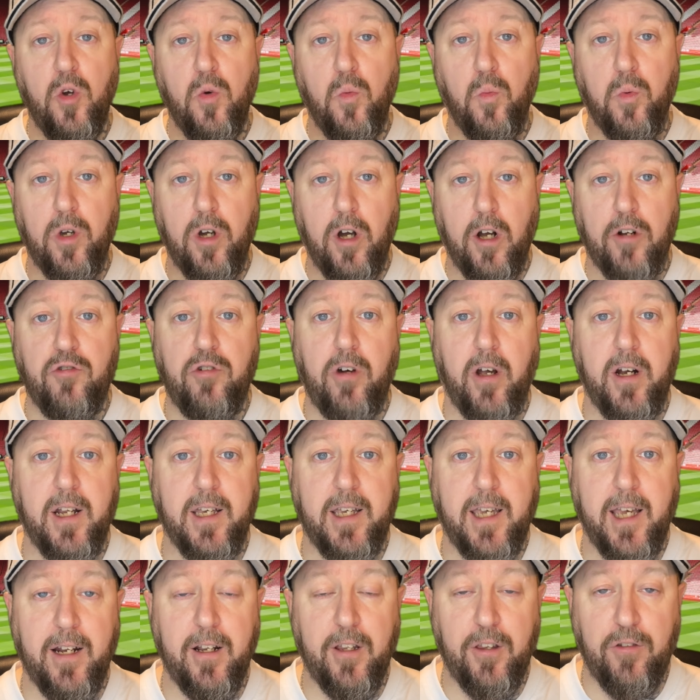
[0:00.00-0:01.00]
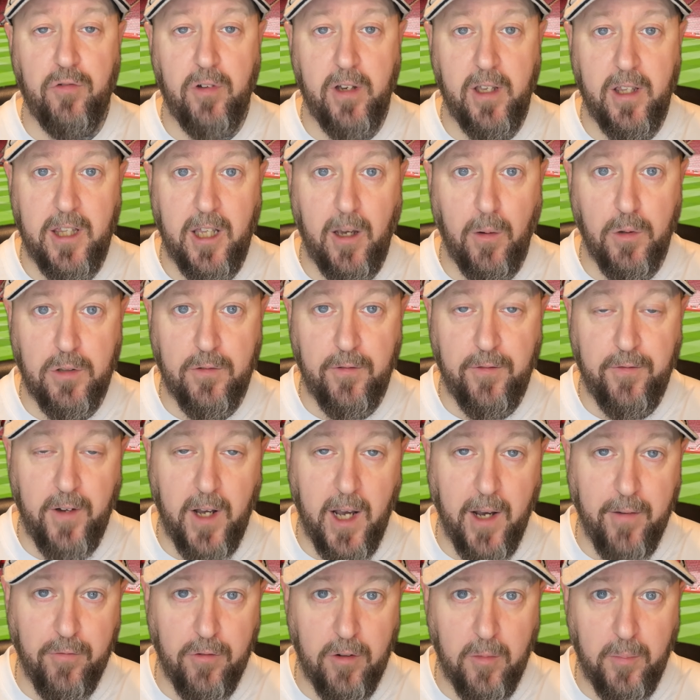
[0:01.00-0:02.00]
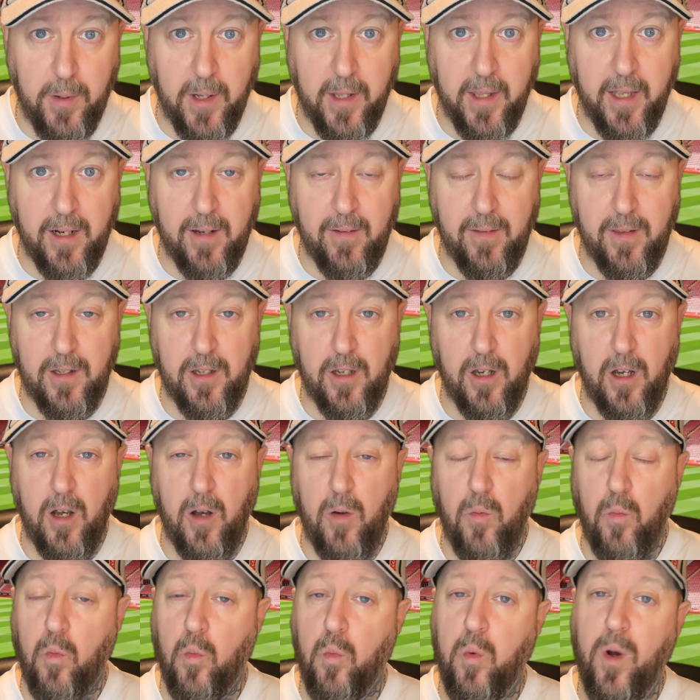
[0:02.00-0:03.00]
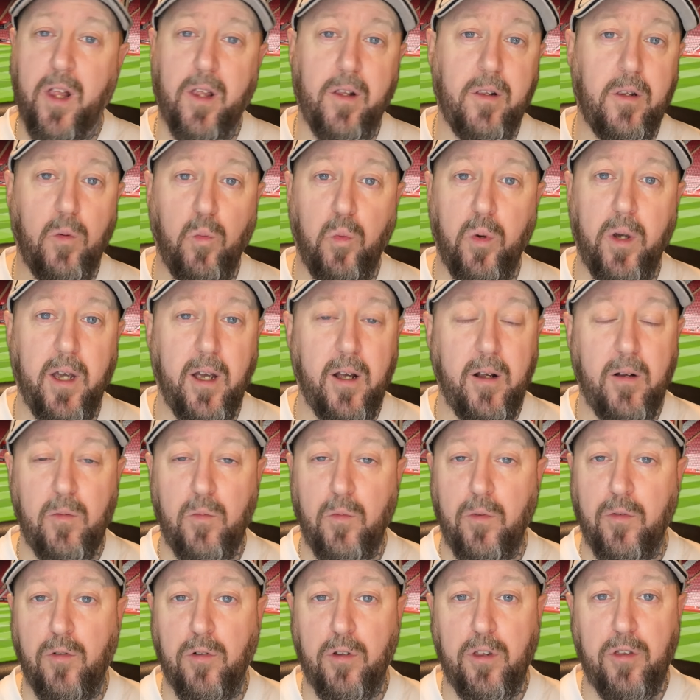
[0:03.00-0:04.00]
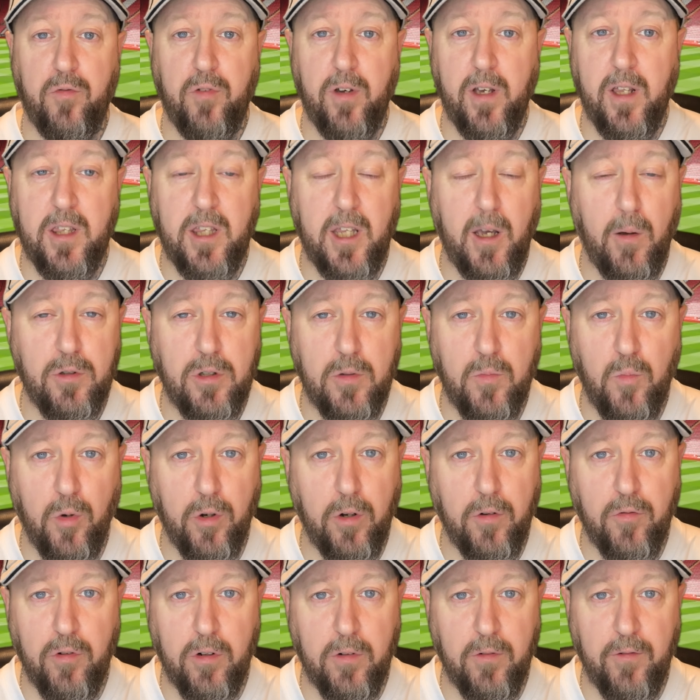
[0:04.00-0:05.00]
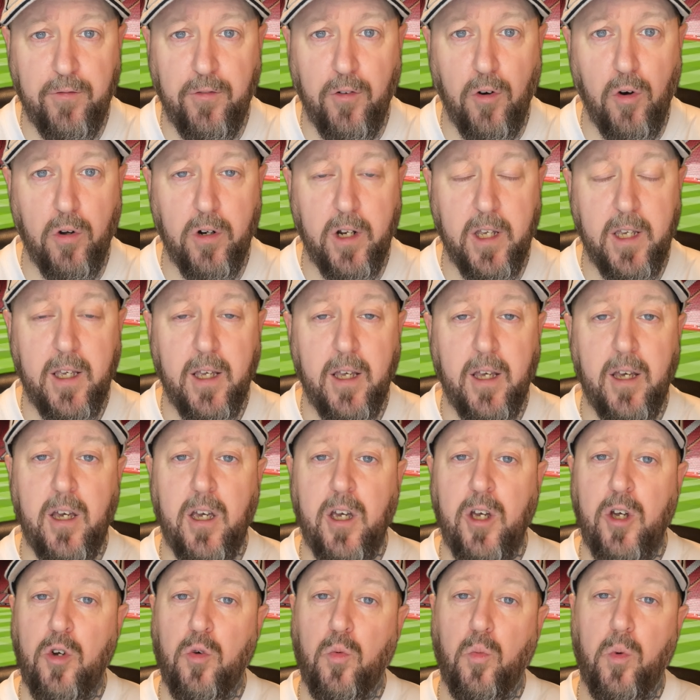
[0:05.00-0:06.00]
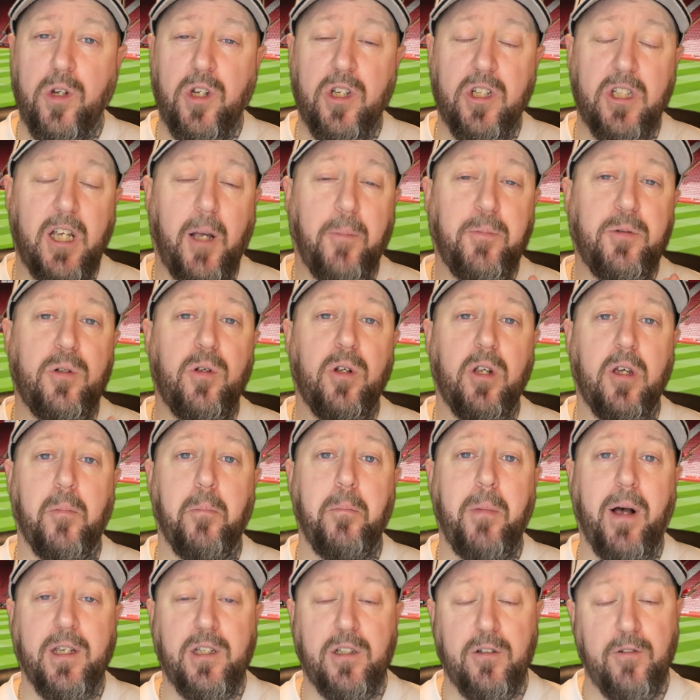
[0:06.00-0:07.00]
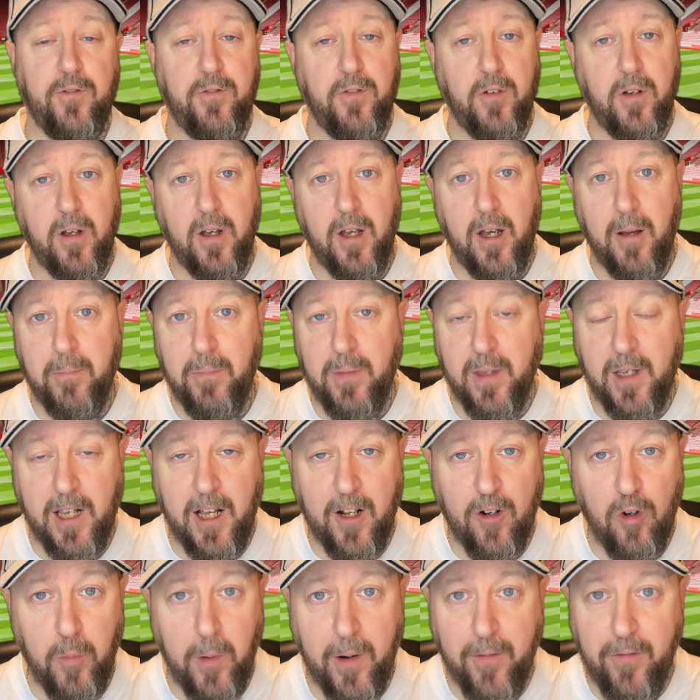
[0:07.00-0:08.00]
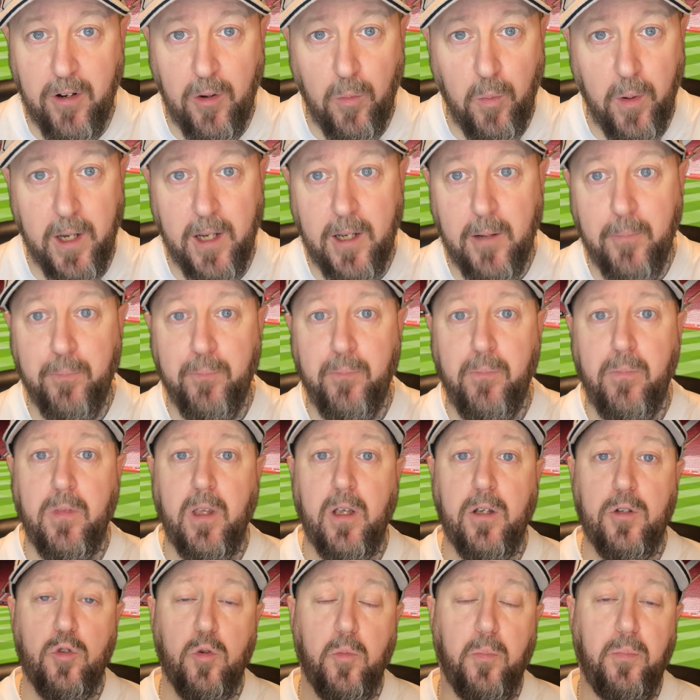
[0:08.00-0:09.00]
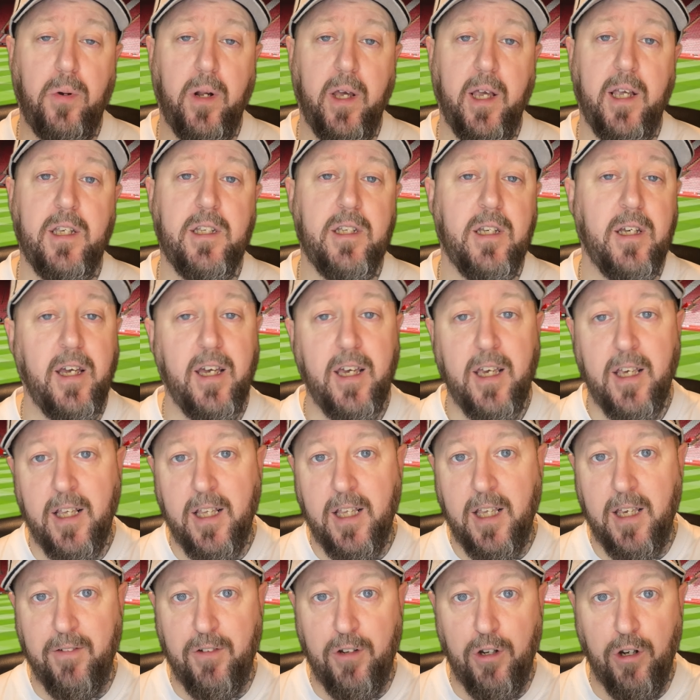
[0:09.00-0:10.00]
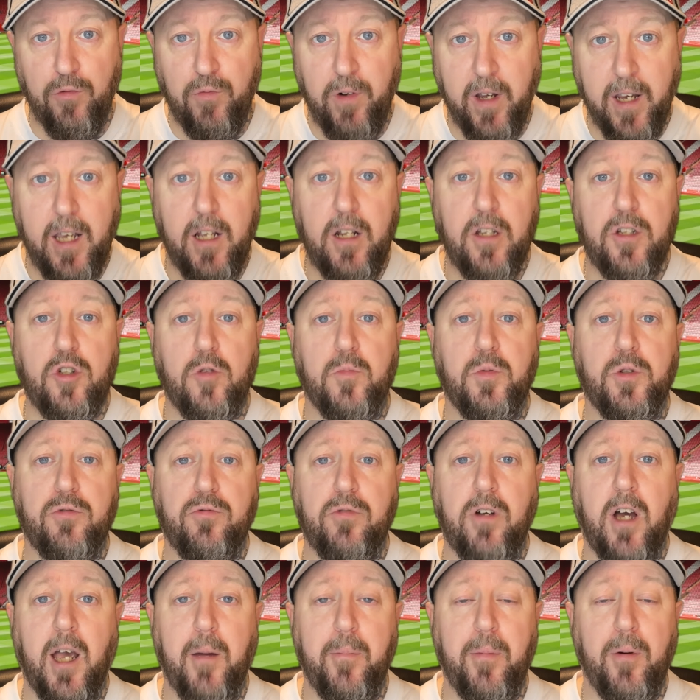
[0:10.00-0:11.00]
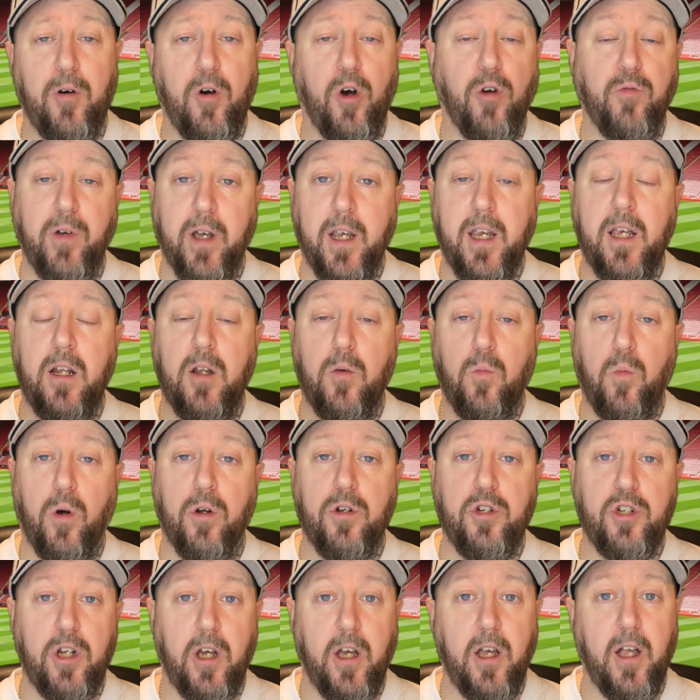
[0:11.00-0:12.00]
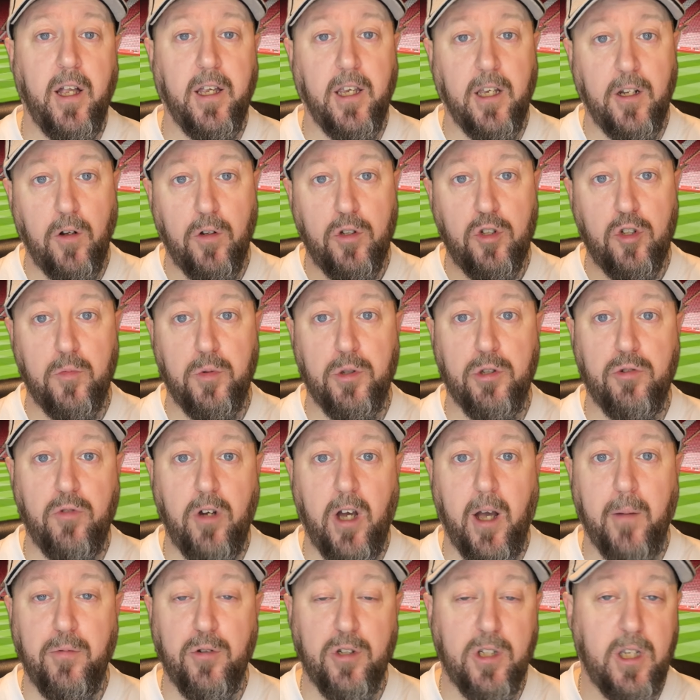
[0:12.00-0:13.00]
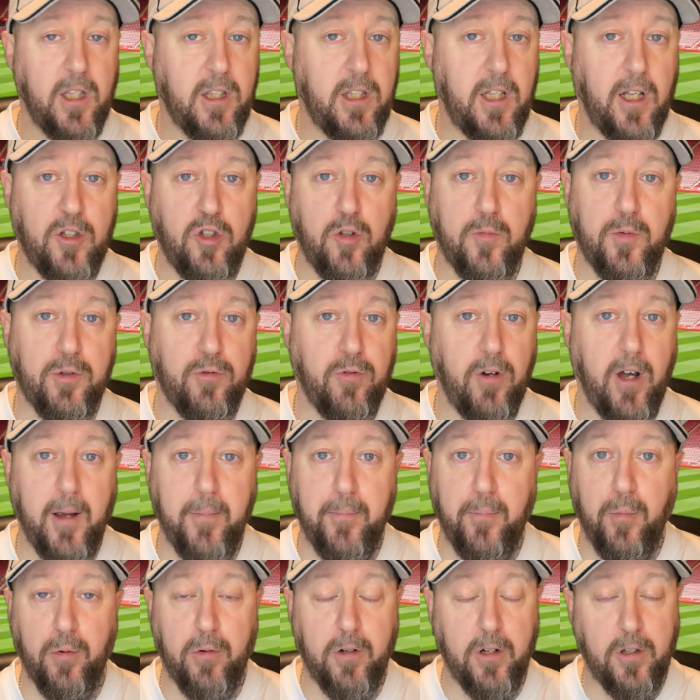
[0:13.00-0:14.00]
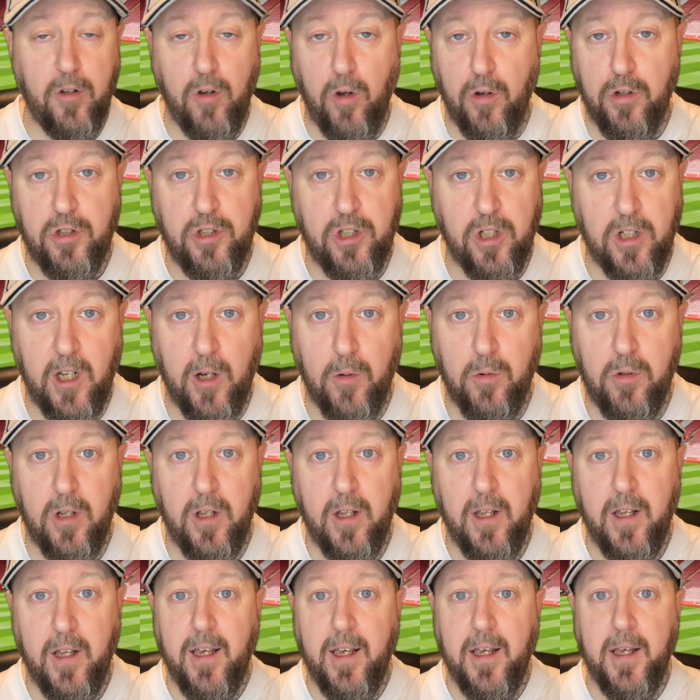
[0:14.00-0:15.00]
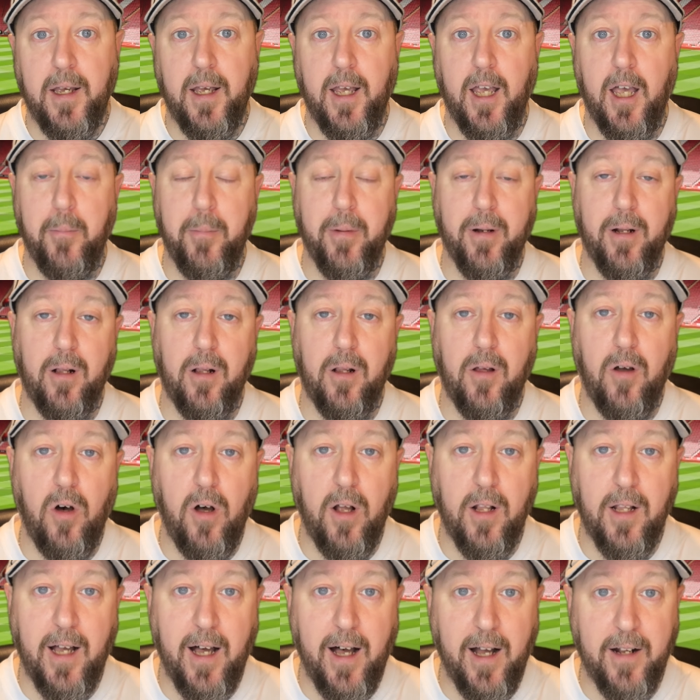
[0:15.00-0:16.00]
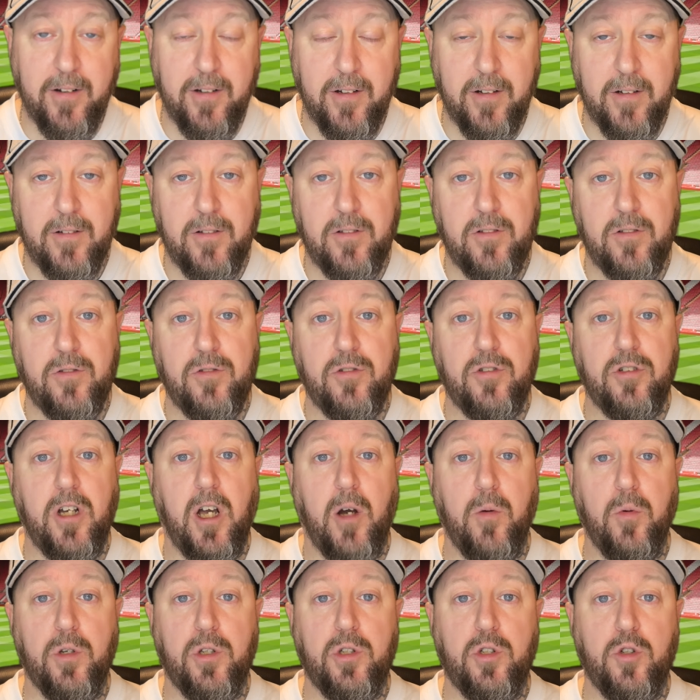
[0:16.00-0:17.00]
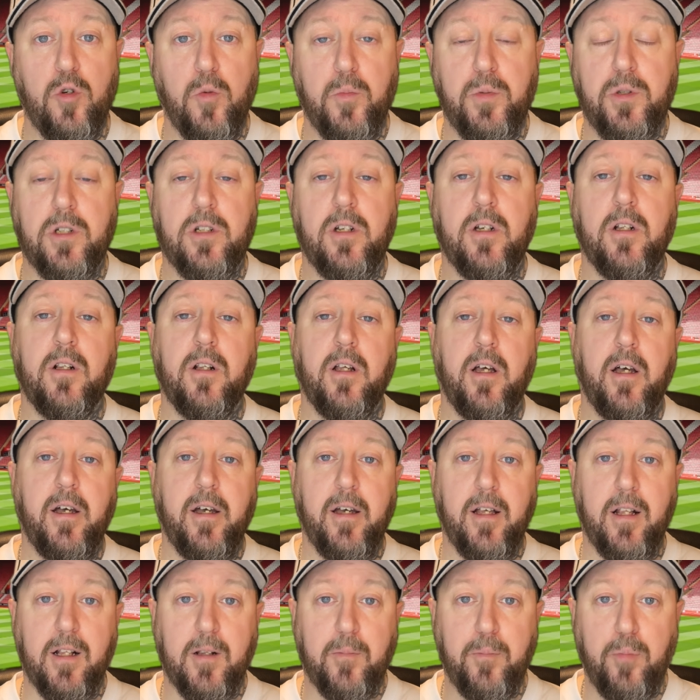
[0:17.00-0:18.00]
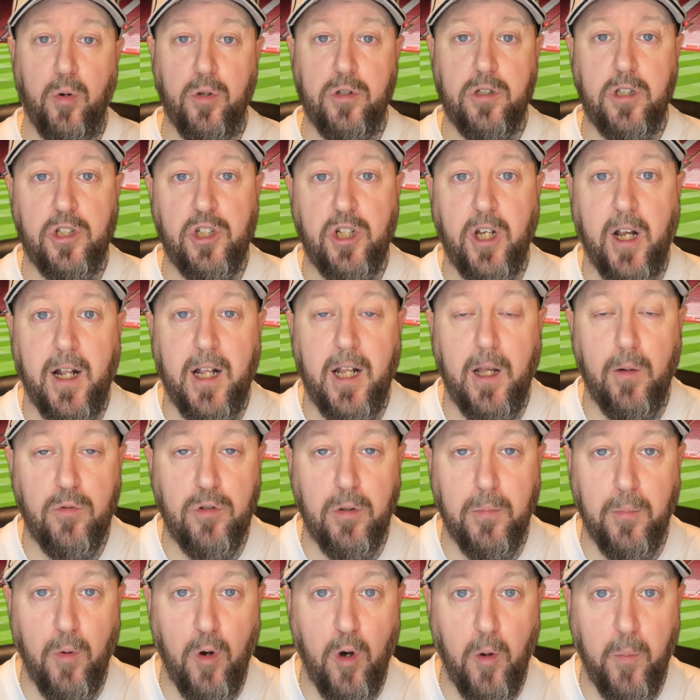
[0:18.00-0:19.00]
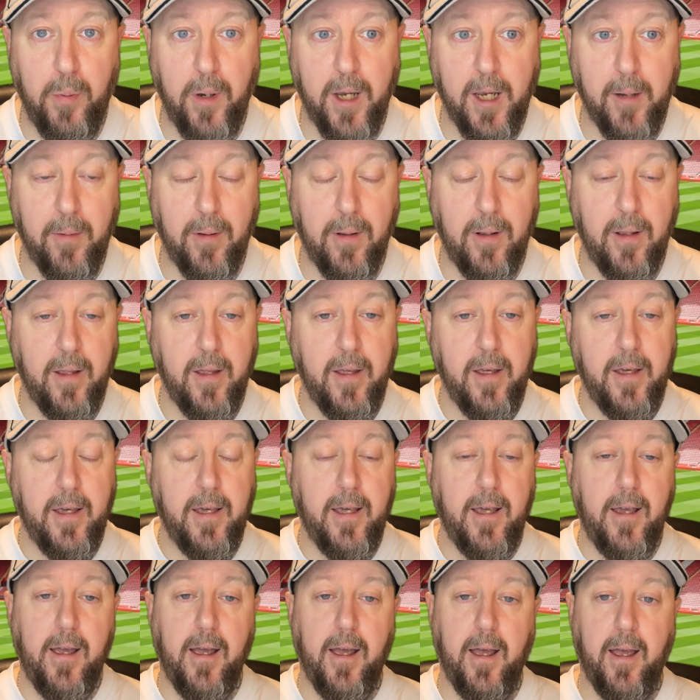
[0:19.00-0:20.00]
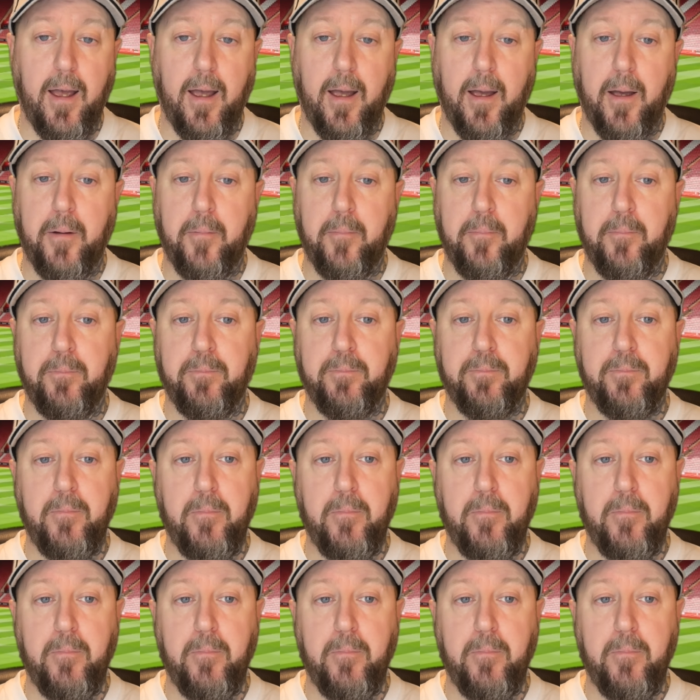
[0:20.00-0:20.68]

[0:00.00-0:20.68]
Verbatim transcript: We are trying to get to 3,500 by the end of the year. Well in the way. We've got 3,140, which is absolutely massive. Um, they're going up every week. So please, if you're a regular subscriber or regular watcher and you're not subscribed, just hit that subscribe button. It costs you out um, and it'll all add to our subs and it'll, uh, it'll push the channel out to more people. Um,